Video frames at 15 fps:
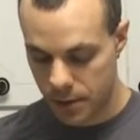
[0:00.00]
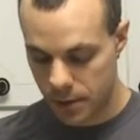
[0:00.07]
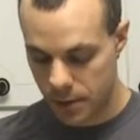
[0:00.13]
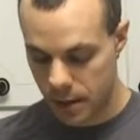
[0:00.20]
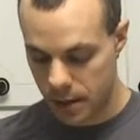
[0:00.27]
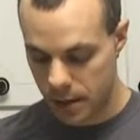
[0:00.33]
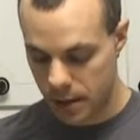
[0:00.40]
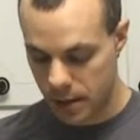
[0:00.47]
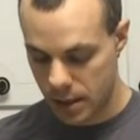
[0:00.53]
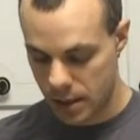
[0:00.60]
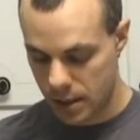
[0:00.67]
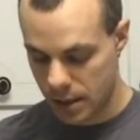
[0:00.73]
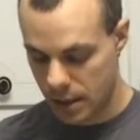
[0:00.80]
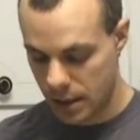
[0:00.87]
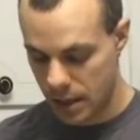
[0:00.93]
So I can
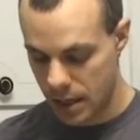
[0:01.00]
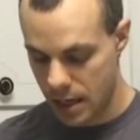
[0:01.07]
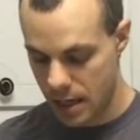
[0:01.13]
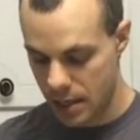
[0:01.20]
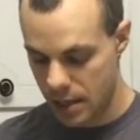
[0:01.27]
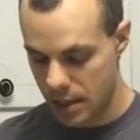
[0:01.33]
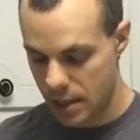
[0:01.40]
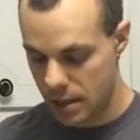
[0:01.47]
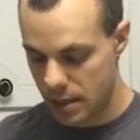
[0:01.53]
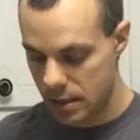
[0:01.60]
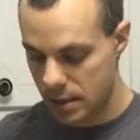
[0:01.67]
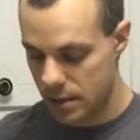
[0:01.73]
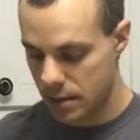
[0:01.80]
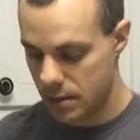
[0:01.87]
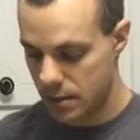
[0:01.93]
just add
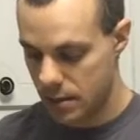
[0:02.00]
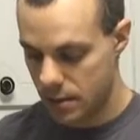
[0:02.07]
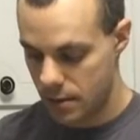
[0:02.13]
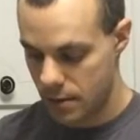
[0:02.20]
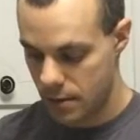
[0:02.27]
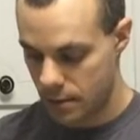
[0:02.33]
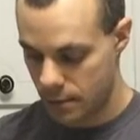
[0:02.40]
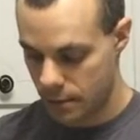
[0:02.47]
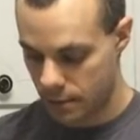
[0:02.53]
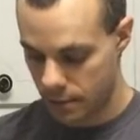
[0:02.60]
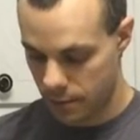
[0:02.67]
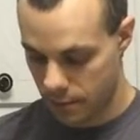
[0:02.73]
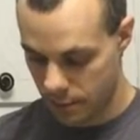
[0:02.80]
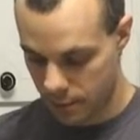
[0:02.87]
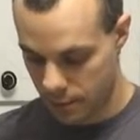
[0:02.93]
these
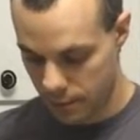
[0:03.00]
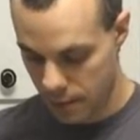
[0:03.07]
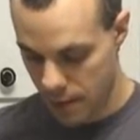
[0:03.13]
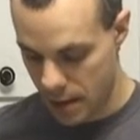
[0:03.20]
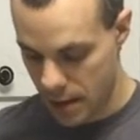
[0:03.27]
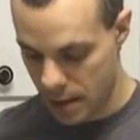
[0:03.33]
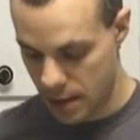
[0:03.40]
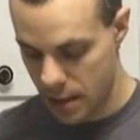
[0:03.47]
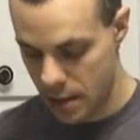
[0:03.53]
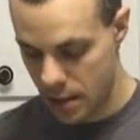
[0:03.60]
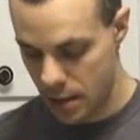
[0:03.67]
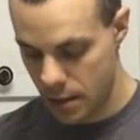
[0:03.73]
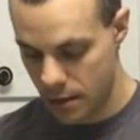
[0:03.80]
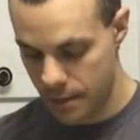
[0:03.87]
right in here.